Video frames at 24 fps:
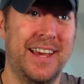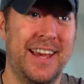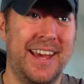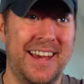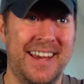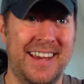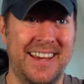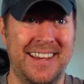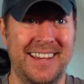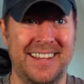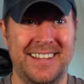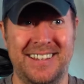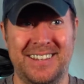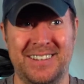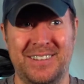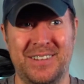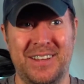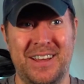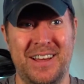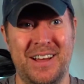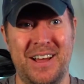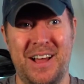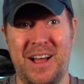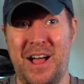And
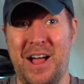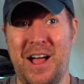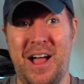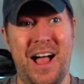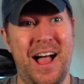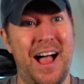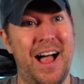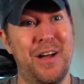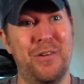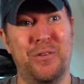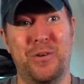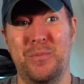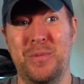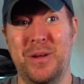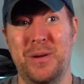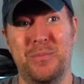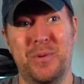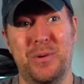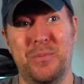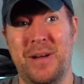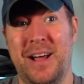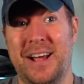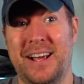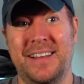I
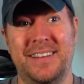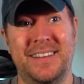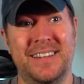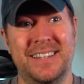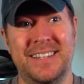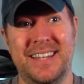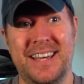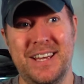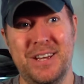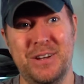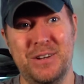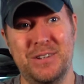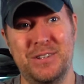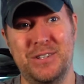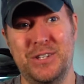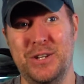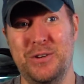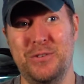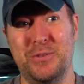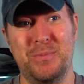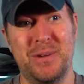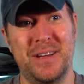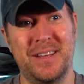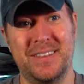remember back in the day, she
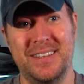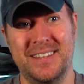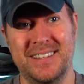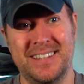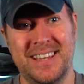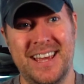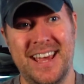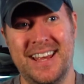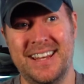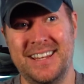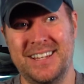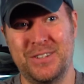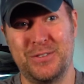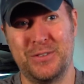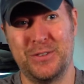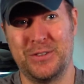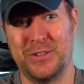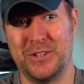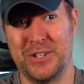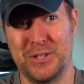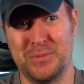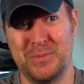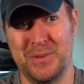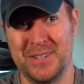would make these candies for
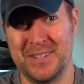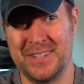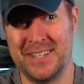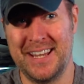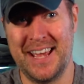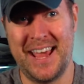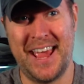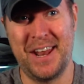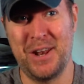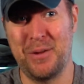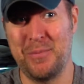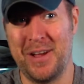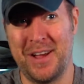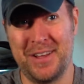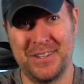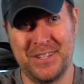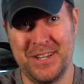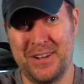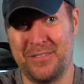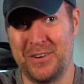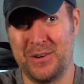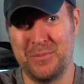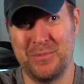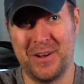Christmas and hand them out to
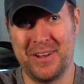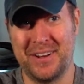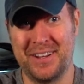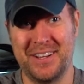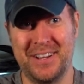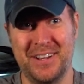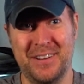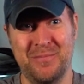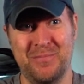everybody.